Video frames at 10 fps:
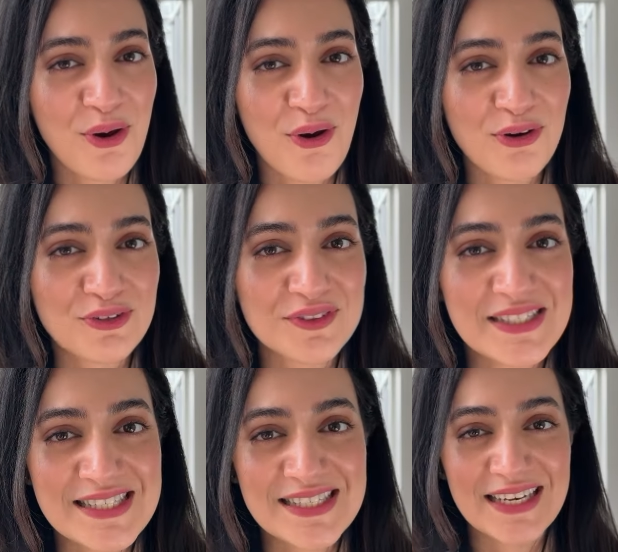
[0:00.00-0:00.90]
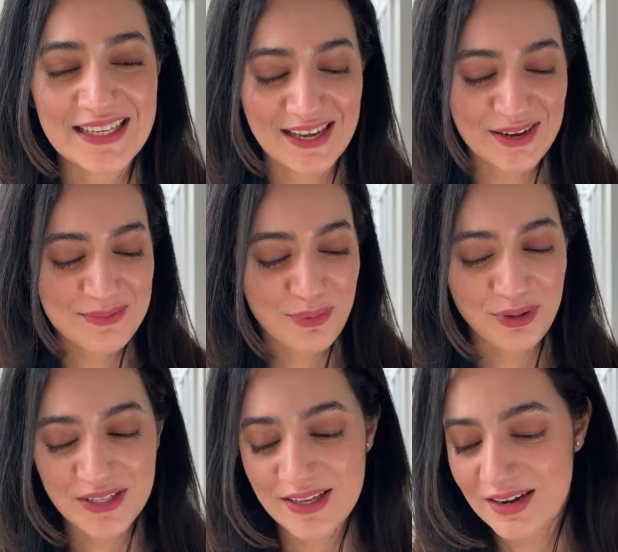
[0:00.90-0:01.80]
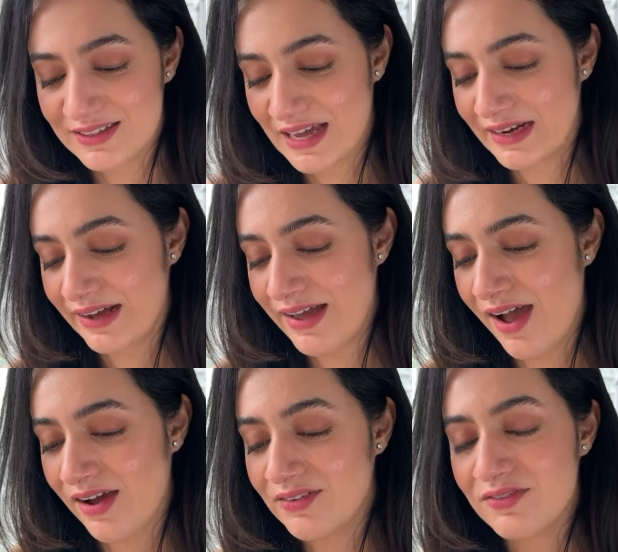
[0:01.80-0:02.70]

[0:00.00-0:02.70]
of the skincare and body care that I have.